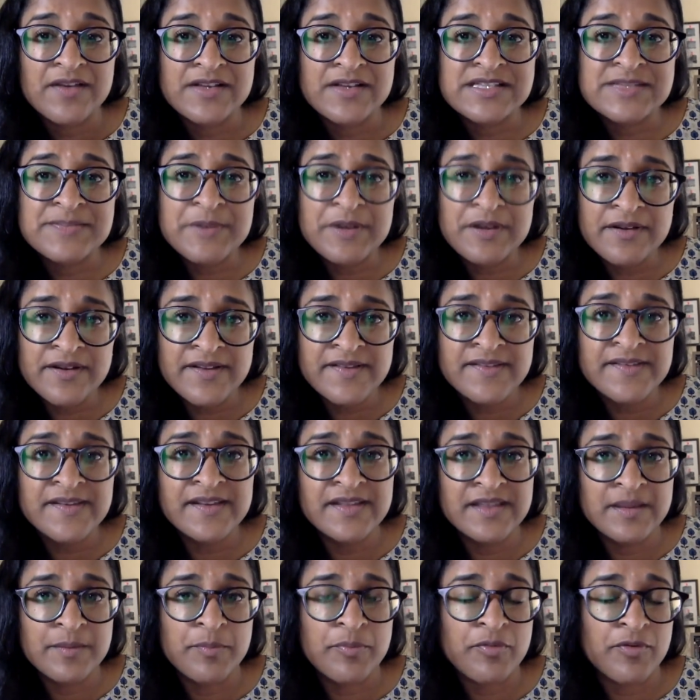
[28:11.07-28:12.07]

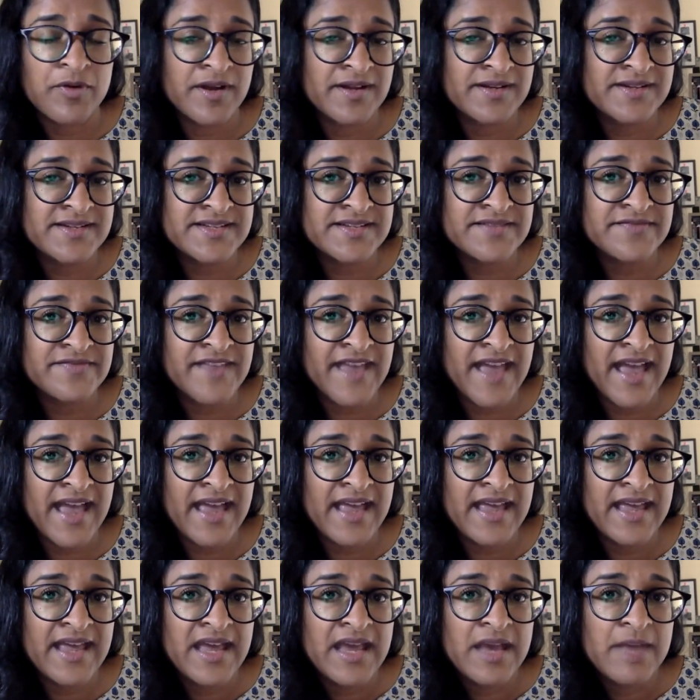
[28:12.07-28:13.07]
experiencing the brunt of
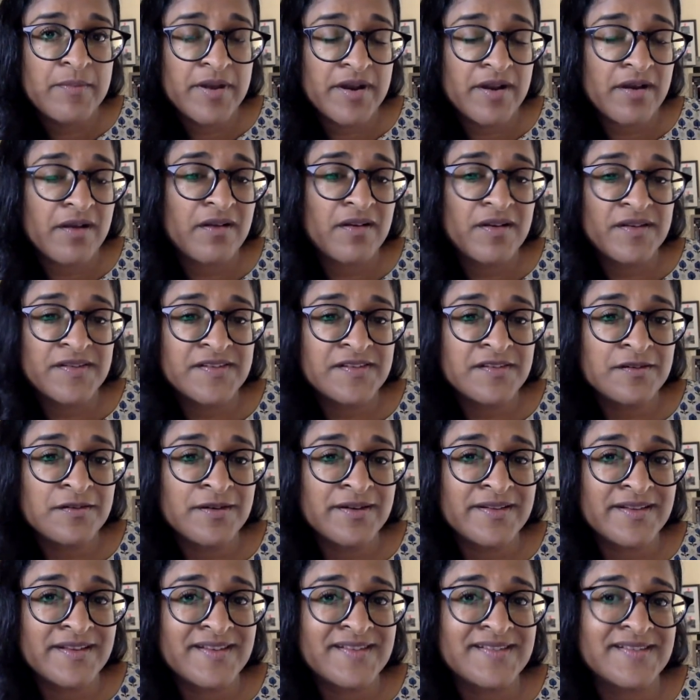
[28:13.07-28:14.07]
that, but also
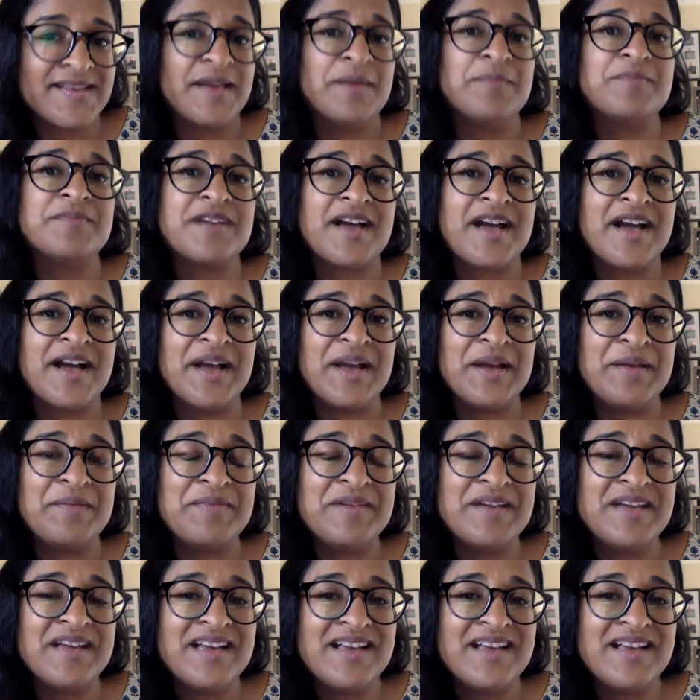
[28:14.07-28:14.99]
at the same time,